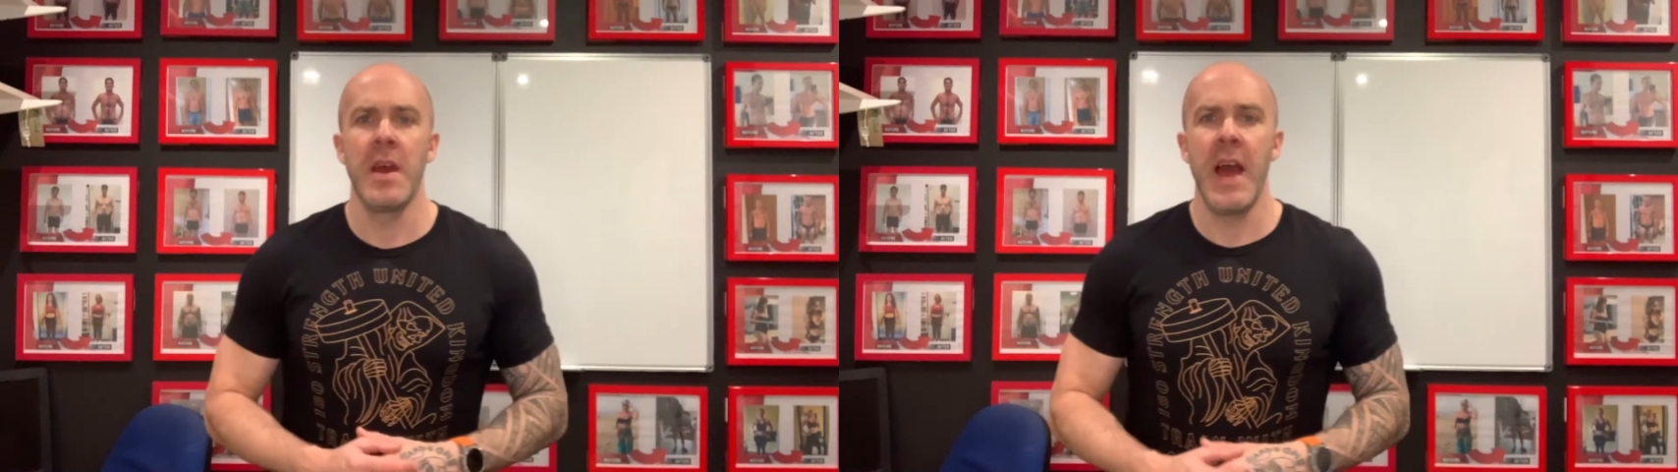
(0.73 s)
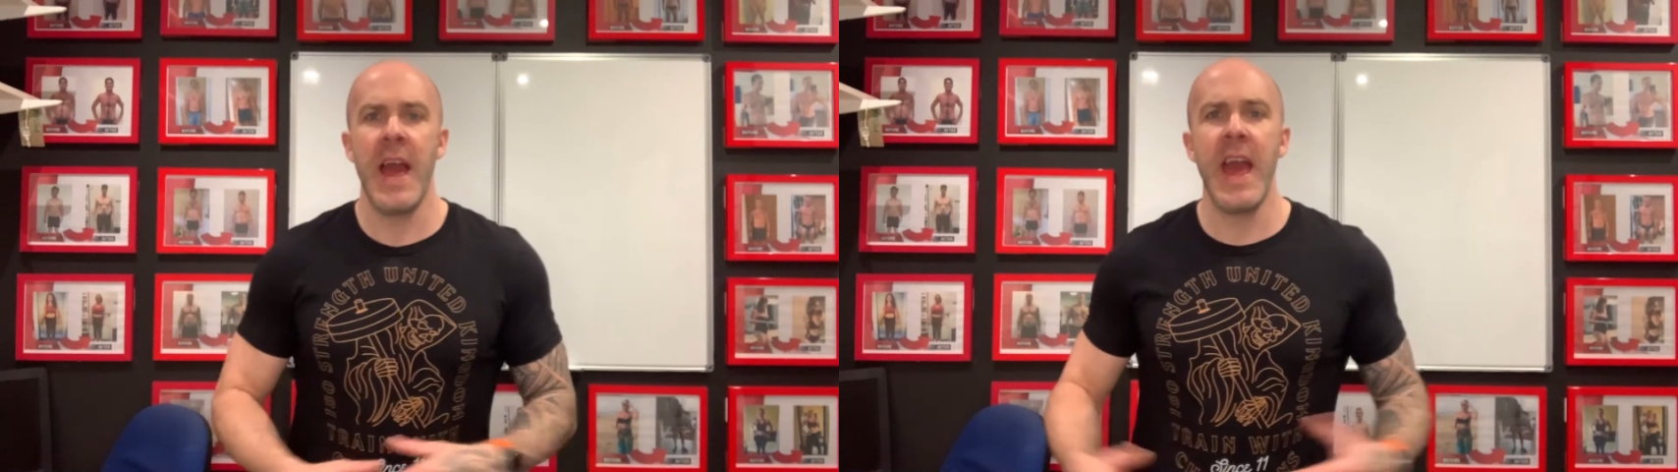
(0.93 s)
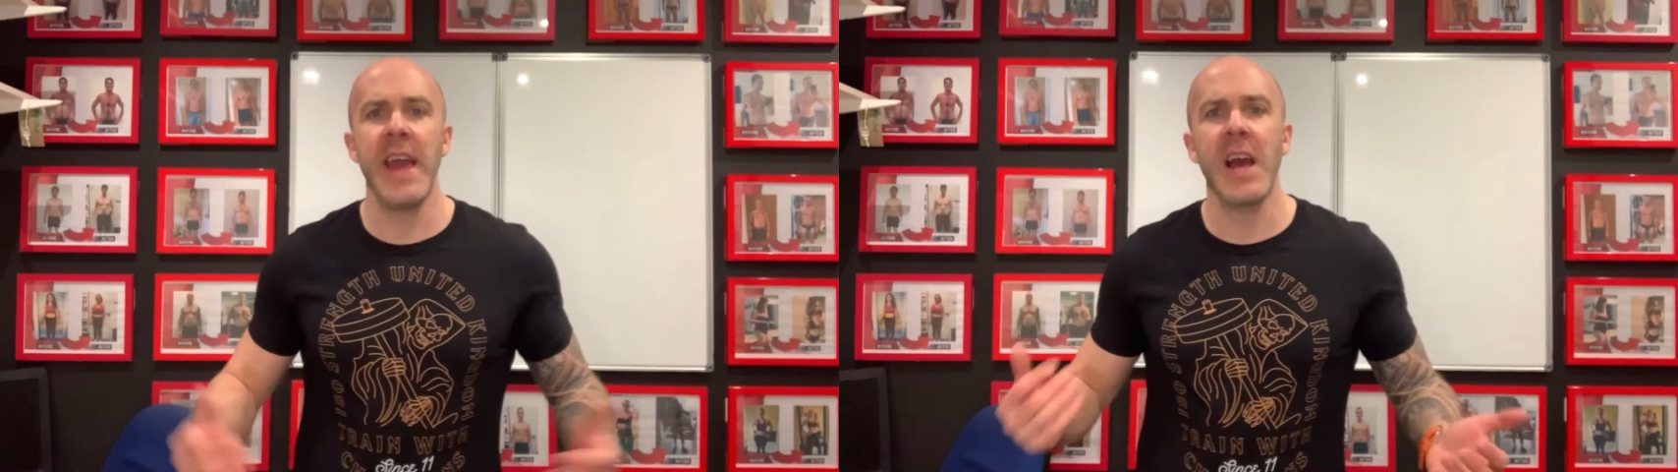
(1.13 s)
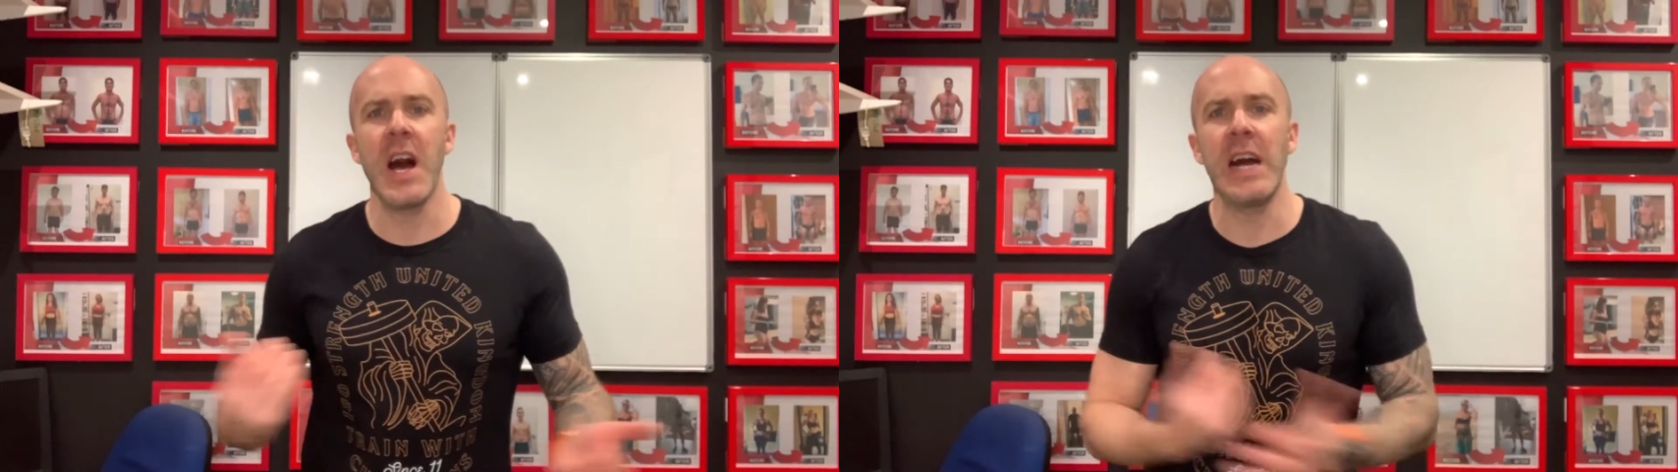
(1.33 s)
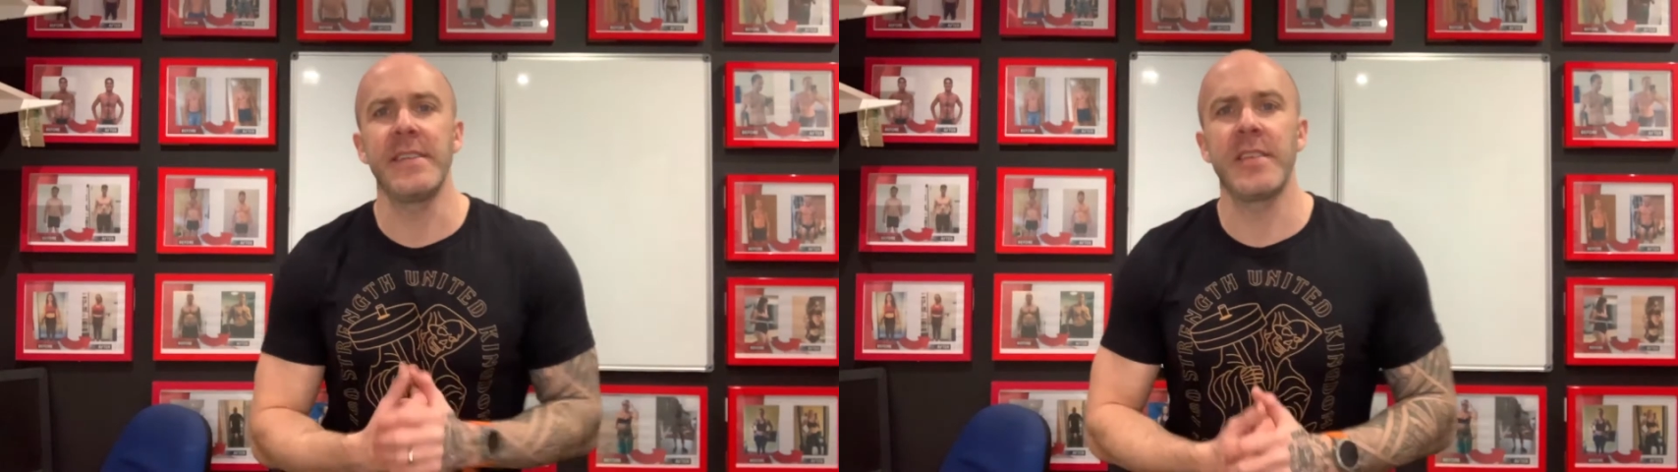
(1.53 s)
Hey
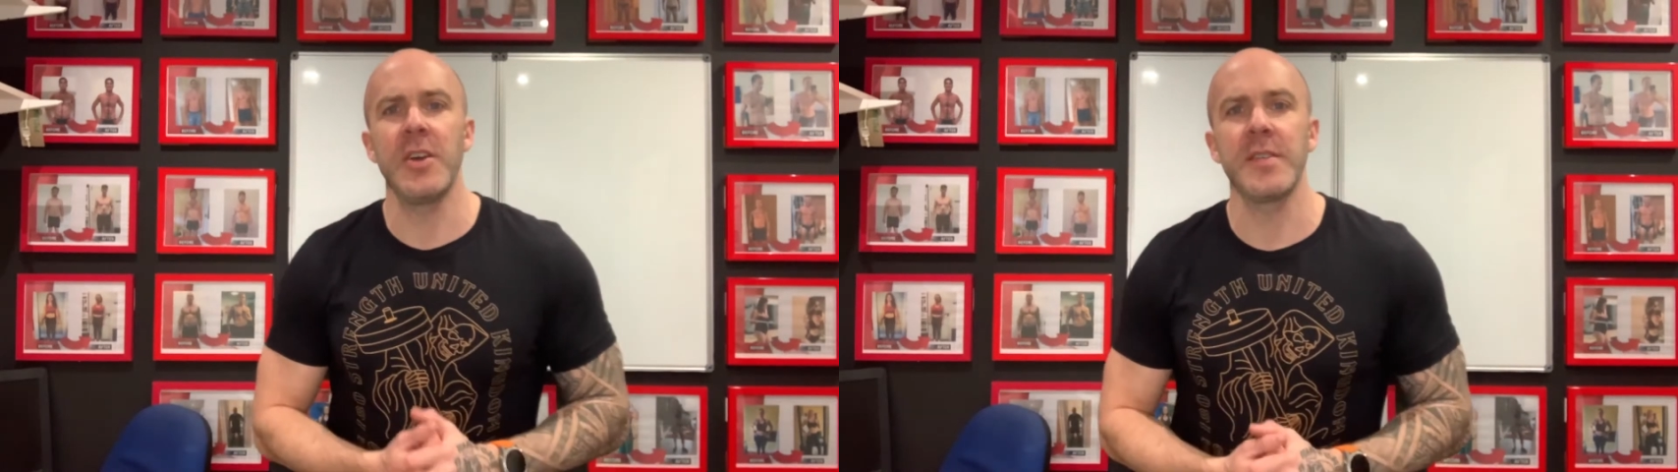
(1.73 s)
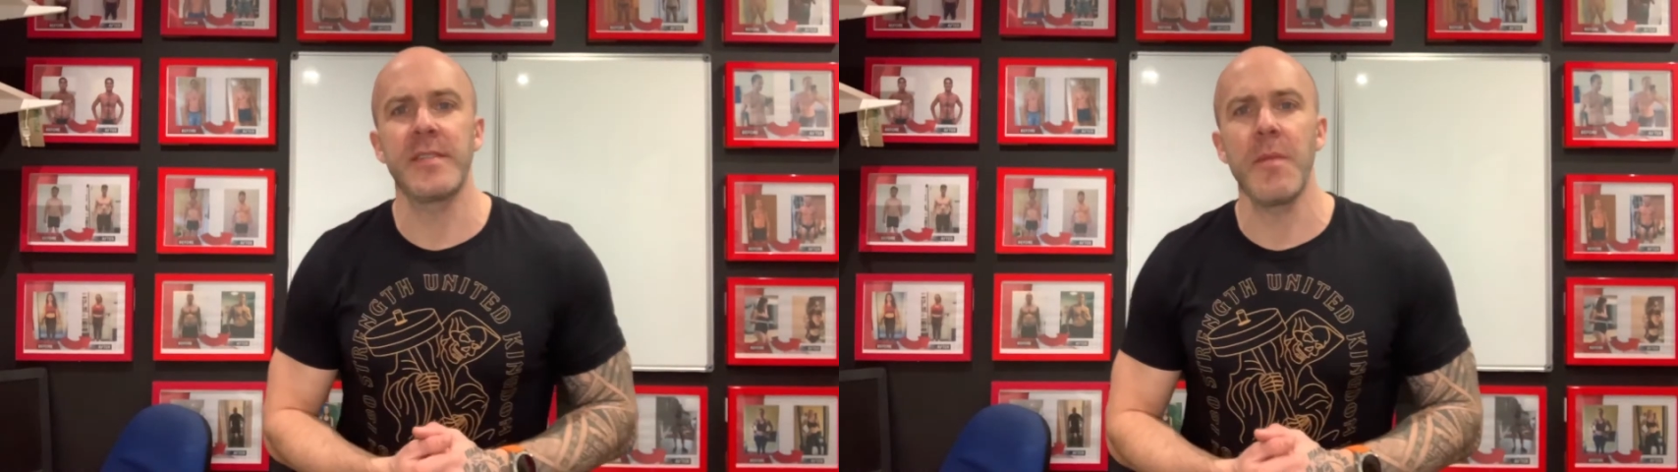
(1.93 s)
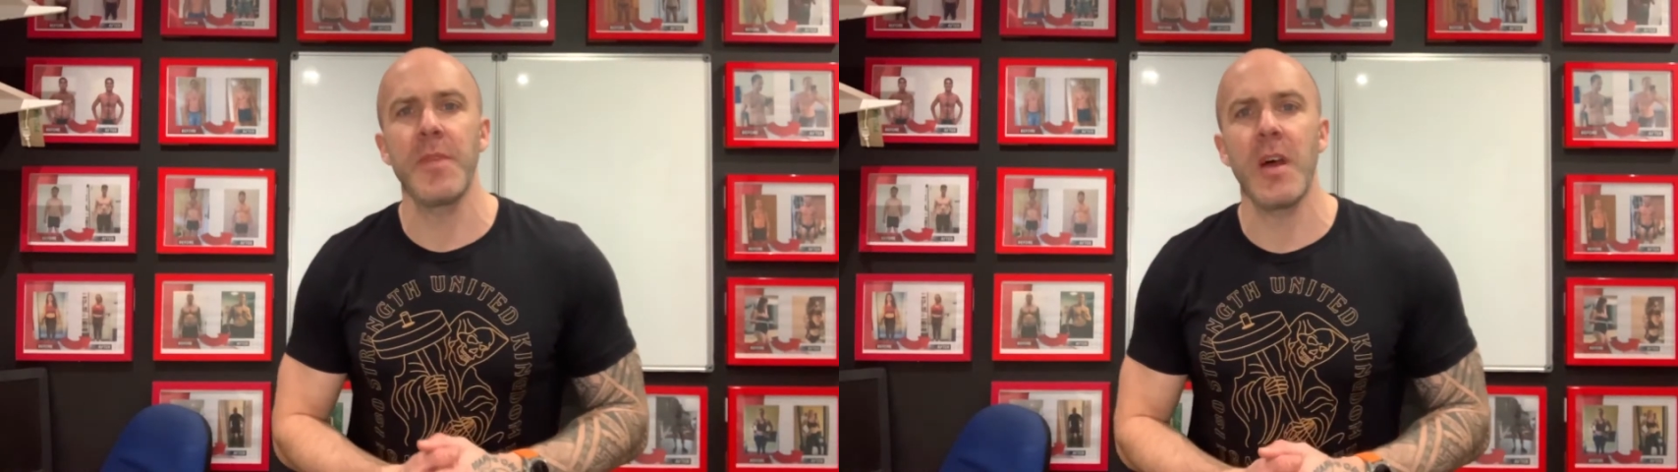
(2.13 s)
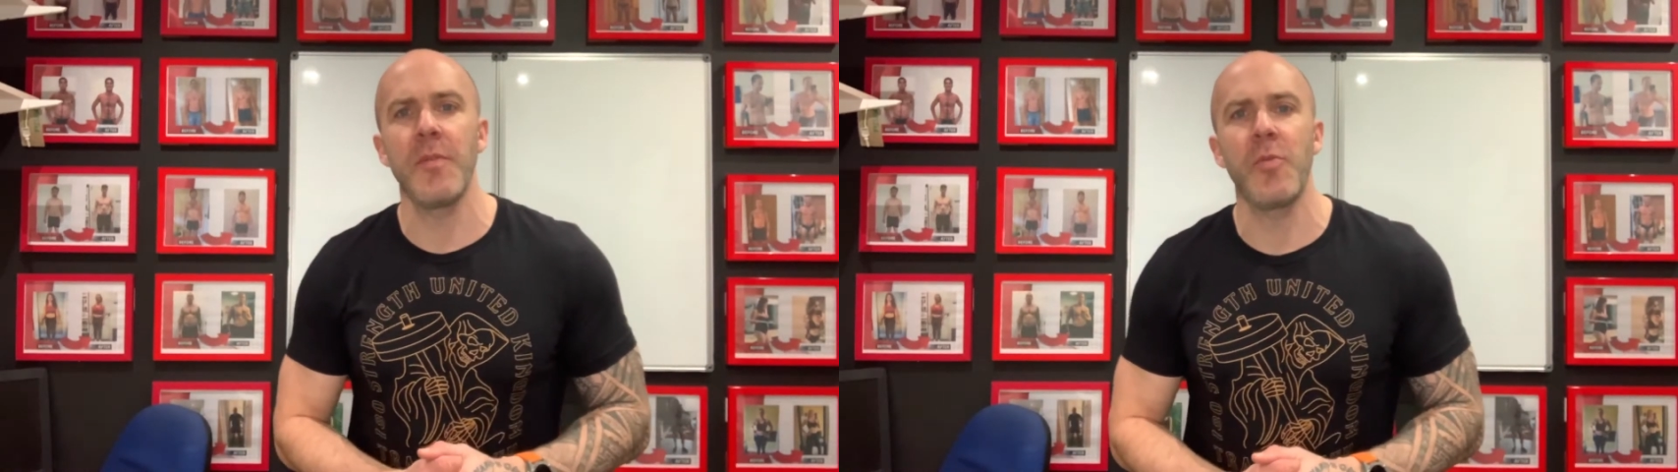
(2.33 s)
guys, so sometimes